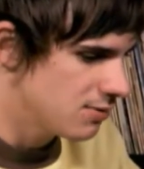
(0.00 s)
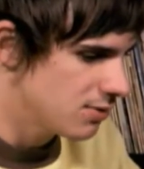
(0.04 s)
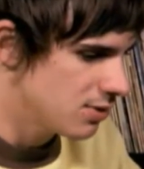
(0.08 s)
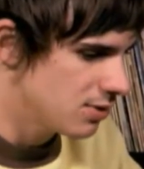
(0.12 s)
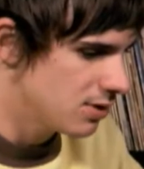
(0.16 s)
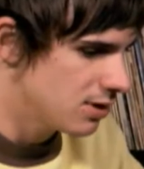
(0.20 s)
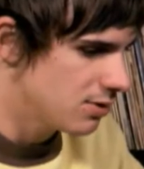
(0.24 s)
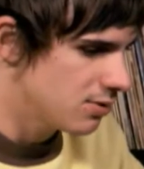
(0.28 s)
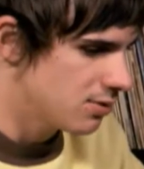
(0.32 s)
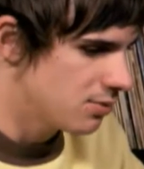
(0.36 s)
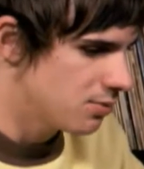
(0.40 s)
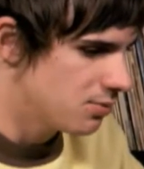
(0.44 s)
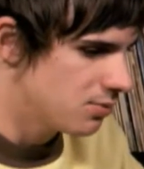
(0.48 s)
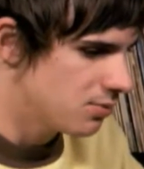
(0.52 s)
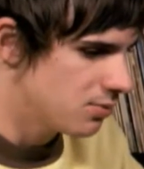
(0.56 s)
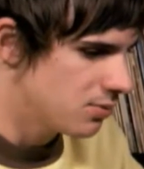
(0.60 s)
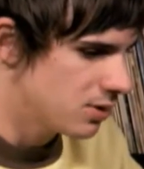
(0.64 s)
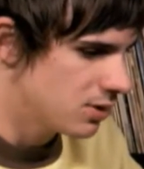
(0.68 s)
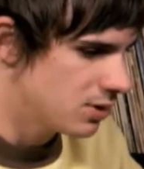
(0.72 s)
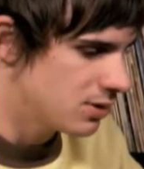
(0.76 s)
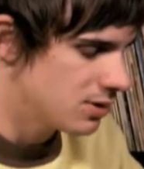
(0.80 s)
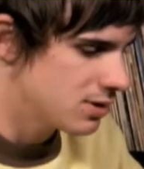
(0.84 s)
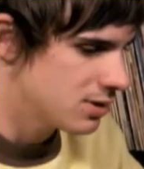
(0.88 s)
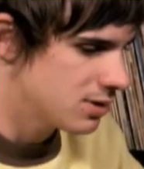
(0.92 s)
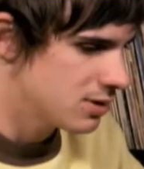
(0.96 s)
for a little,
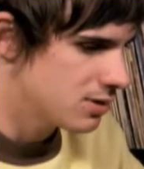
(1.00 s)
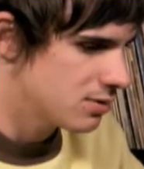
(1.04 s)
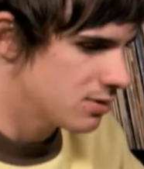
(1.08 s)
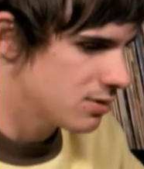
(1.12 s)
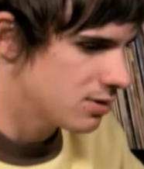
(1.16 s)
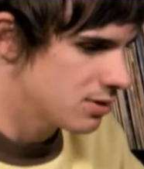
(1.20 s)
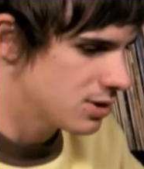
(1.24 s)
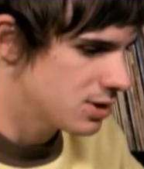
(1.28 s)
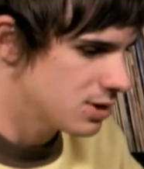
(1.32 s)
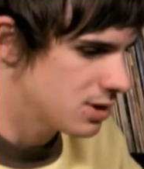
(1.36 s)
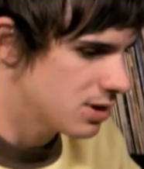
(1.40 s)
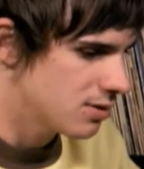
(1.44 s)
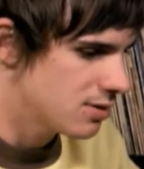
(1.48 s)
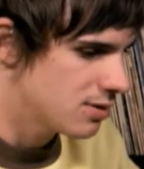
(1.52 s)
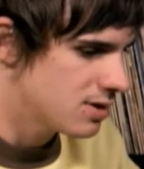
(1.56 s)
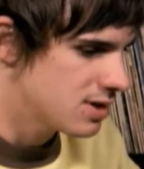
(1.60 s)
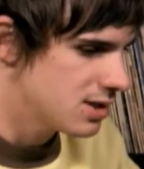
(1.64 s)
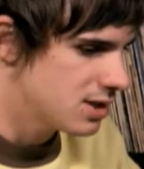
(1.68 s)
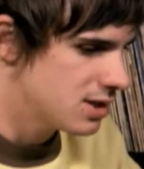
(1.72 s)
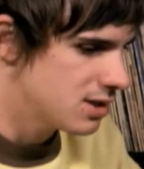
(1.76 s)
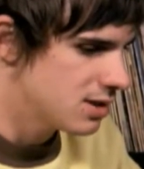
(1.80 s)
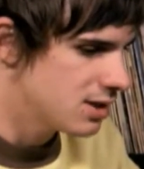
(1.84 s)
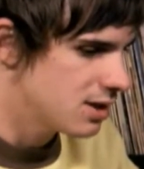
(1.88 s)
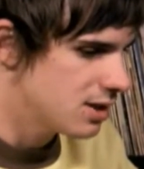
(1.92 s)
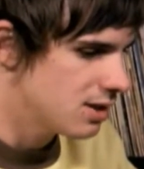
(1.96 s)
just a show in
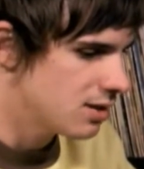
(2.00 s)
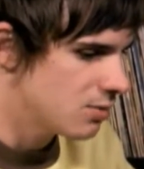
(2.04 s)
Sydney,